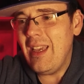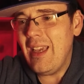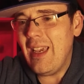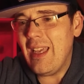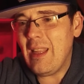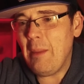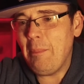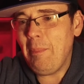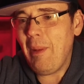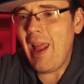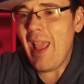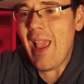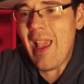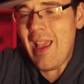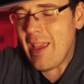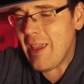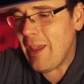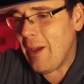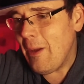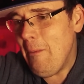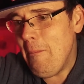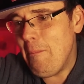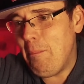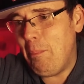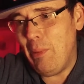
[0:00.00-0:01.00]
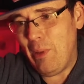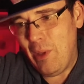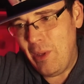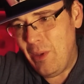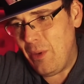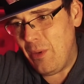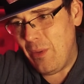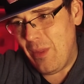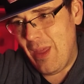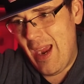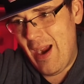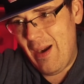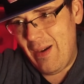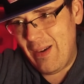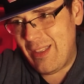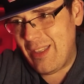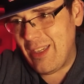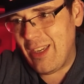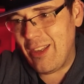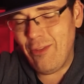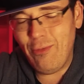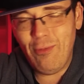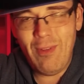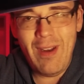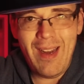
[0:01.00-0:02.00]
And the play and go blue there it
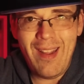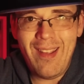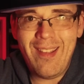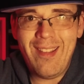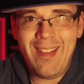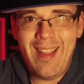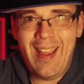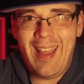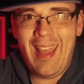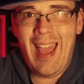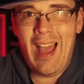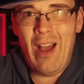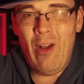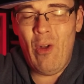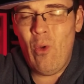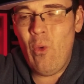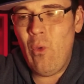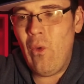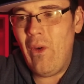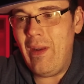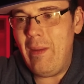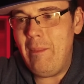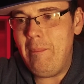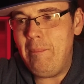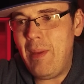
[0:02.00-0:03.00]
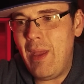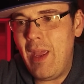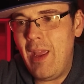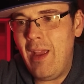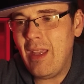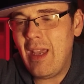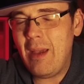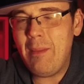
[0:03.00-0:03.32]
does really stick out quite a bit.